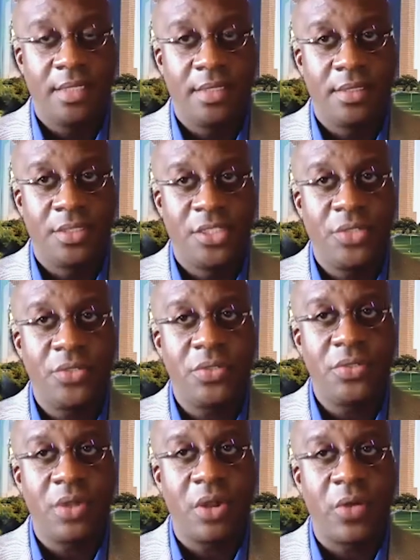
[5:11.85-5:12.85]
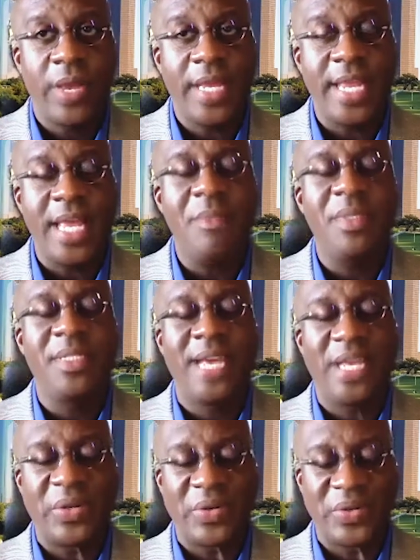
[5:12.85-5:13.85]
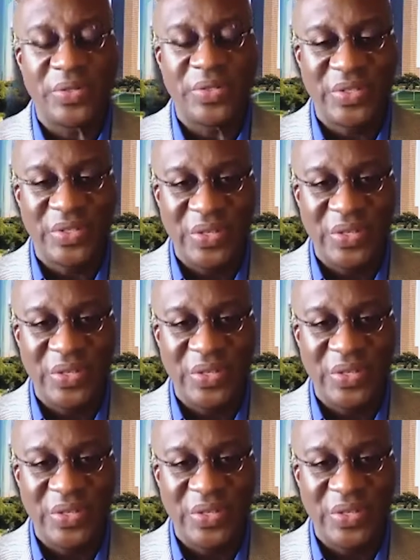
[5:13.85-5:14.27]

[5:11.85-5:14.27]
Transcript: Children are great imitators.